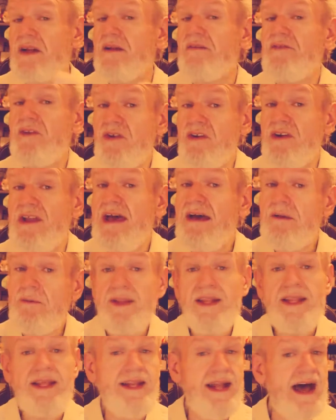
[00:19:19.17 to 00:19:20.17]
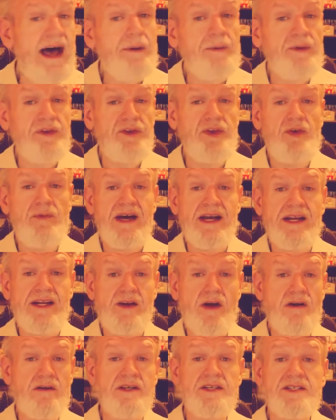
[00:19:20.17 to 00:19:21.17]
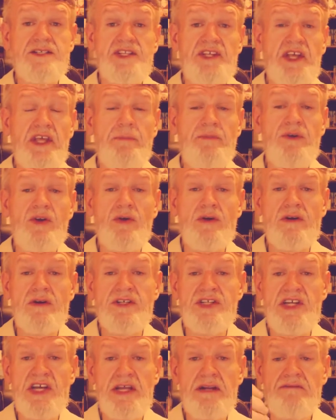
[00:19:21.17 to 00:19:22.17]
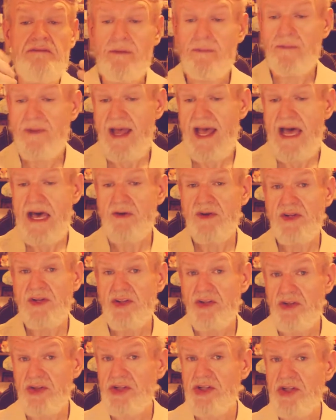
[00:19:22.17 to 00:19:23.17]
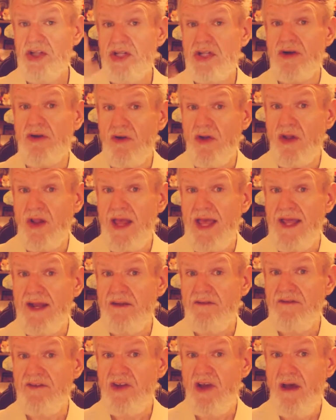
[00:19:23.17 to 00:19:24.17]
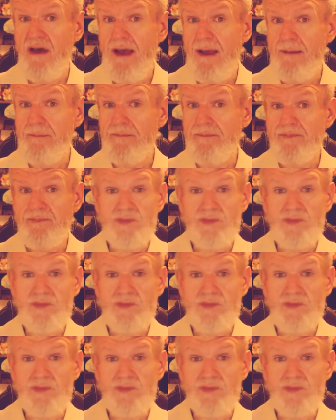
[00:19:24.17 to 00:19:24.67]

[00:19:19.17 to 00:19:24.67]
if you're down with it, I will do my darndest to keep you entertained from now until the literal end of time.